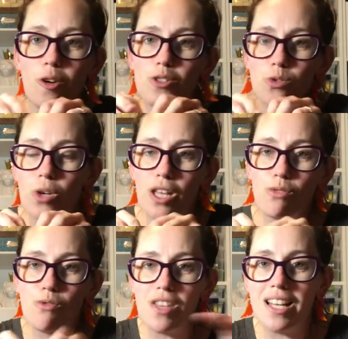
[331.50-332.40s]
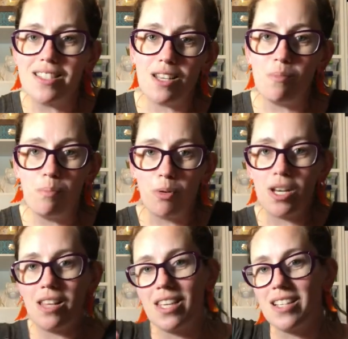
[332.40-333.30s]
sorting through things and
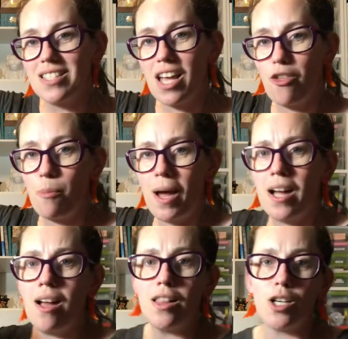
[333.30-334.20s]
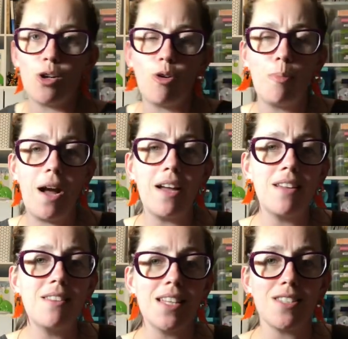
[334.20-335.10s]
putting things together by color or
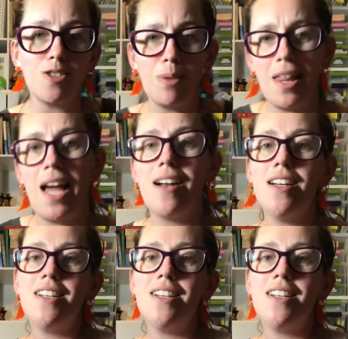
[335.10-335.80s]
by this or by that.